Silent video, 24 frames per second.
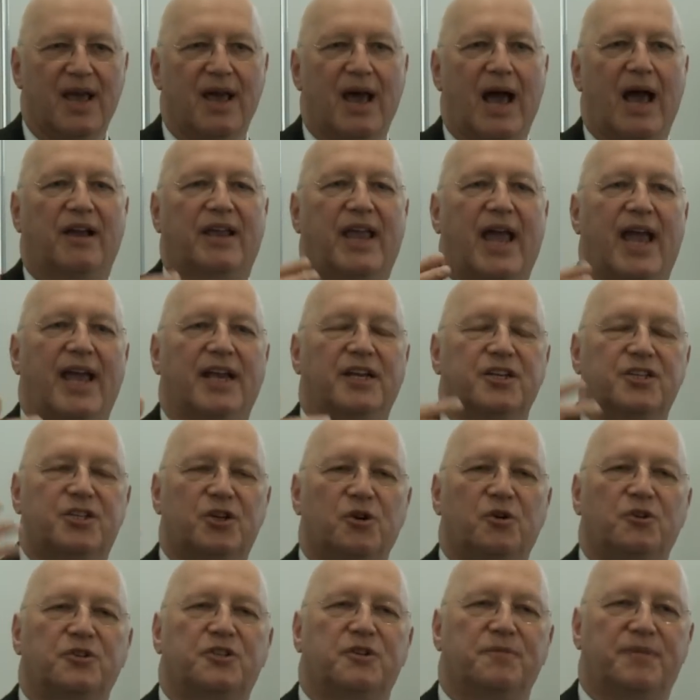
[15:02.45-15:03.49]
Our gang
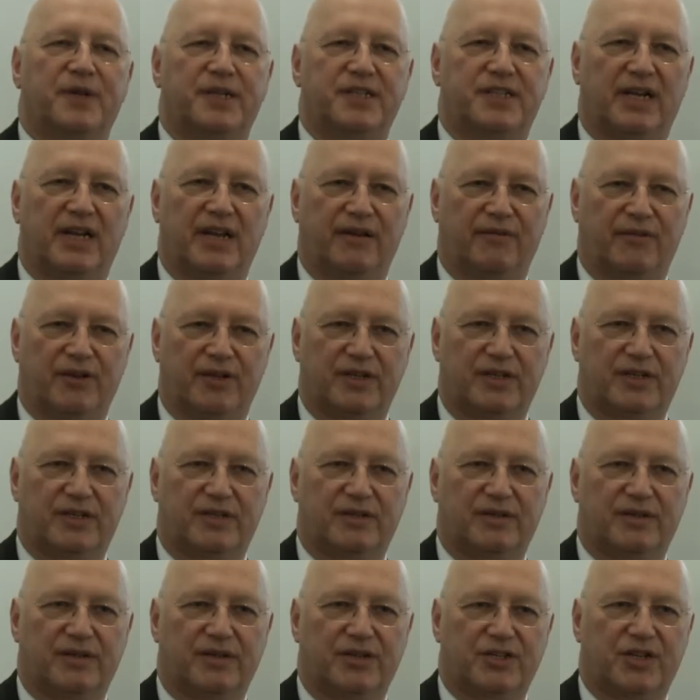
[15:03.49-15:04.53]
saws have been delivered,
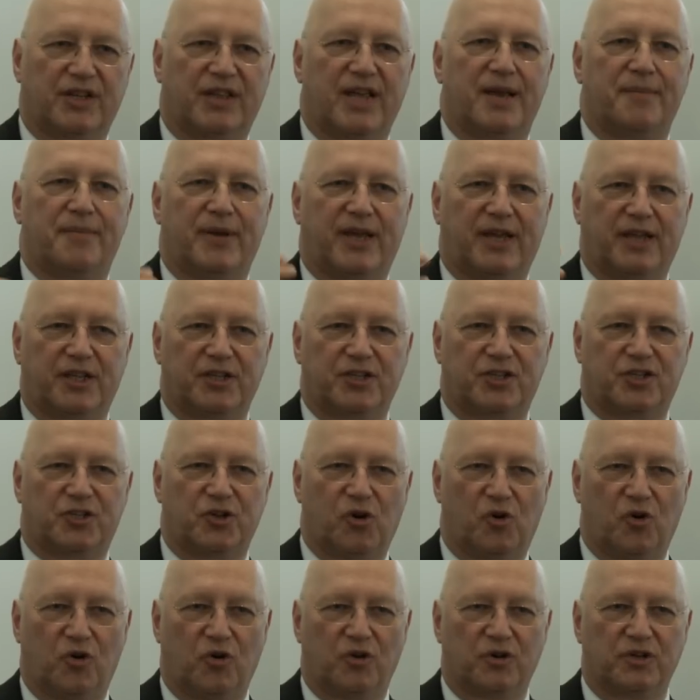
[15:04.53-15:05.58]
so they're being
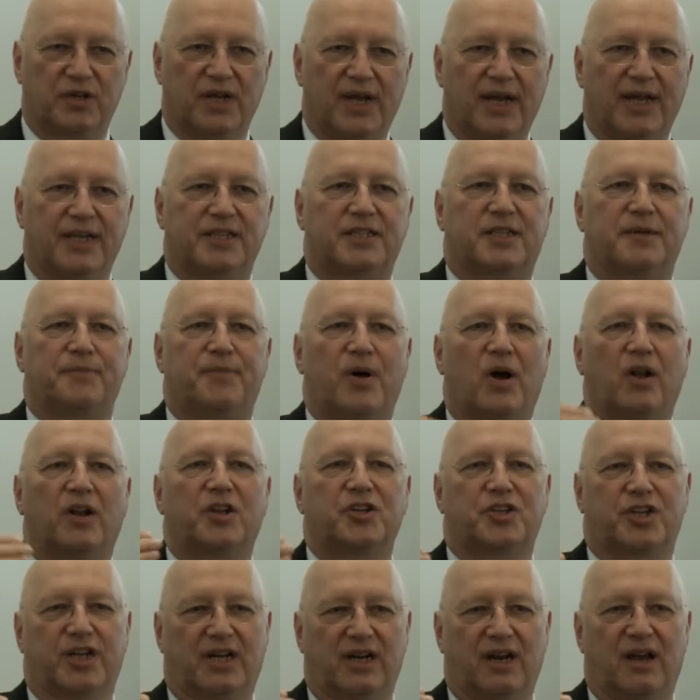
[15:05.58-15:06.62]
installed. It's the
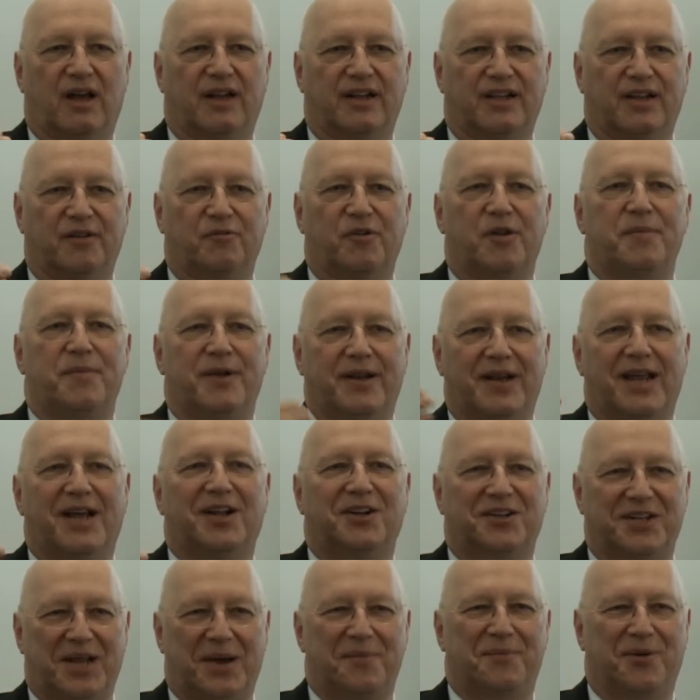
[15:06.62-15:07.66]
polishing line that we've been
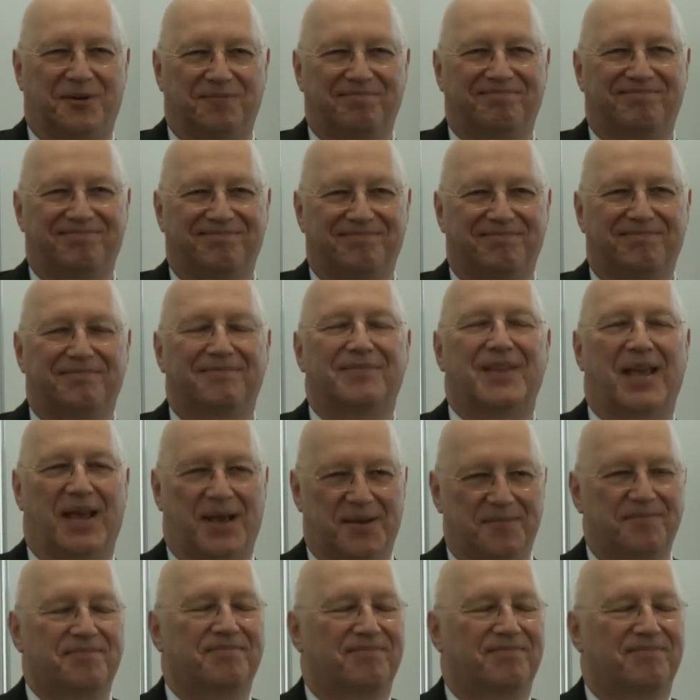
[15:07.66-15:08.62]
held up on. Yeah.